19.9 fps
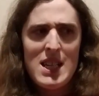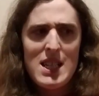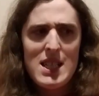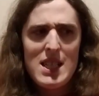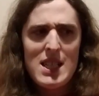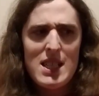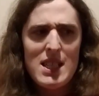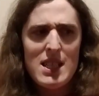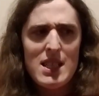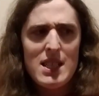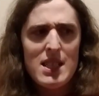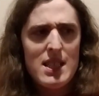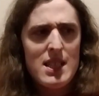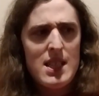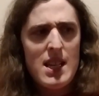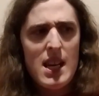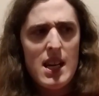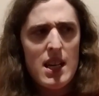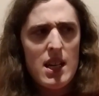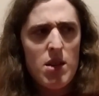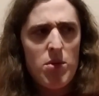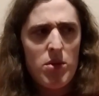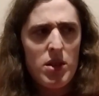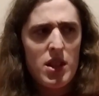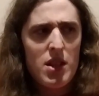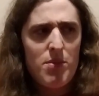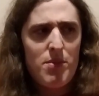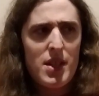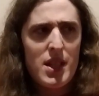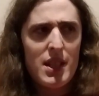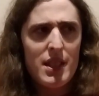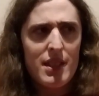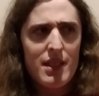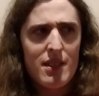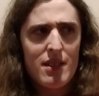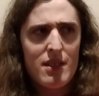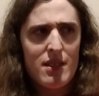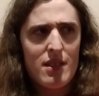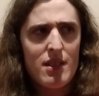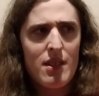And yeah, I will
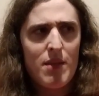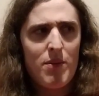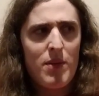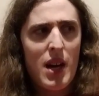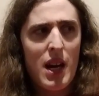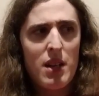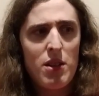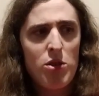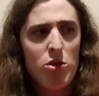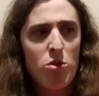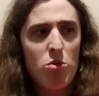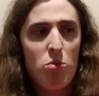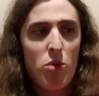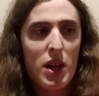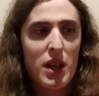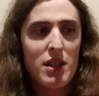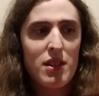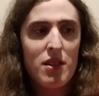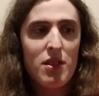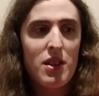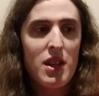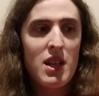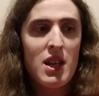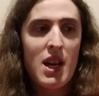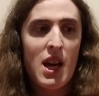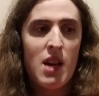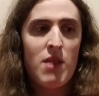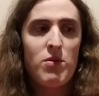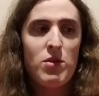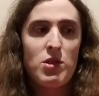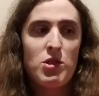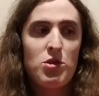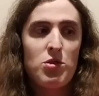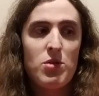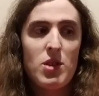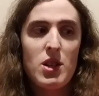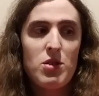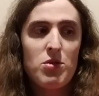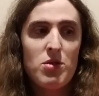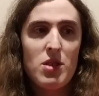admit, I do want the average
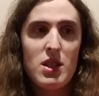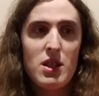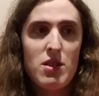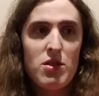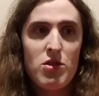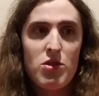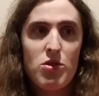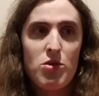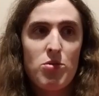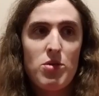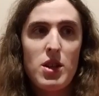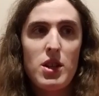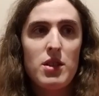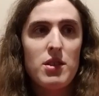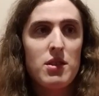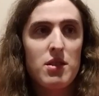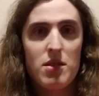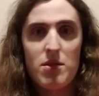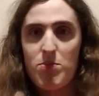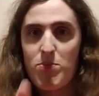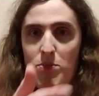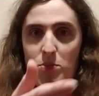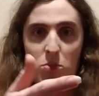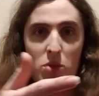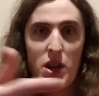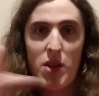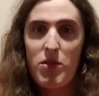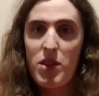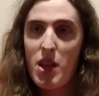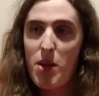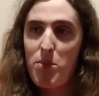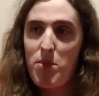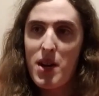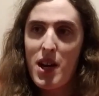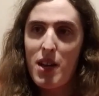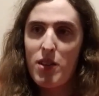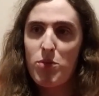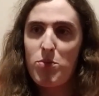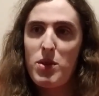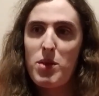stranger on the street, whenever they
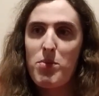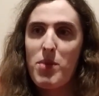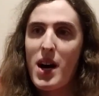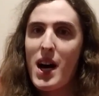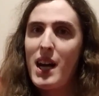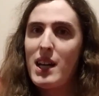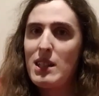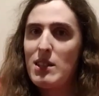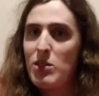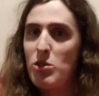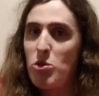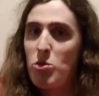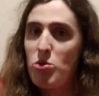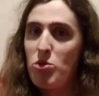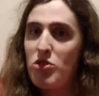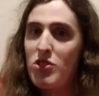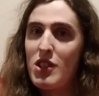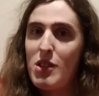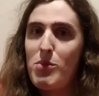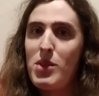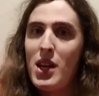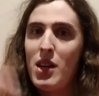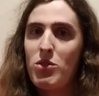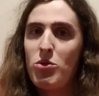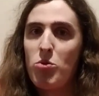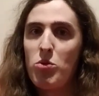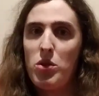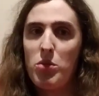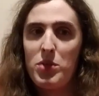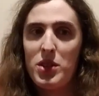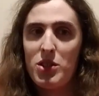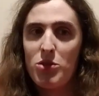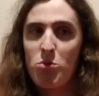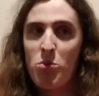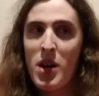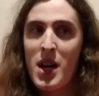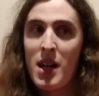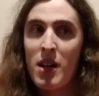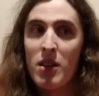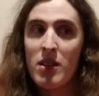pass me by, to see me as a woman as
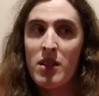well.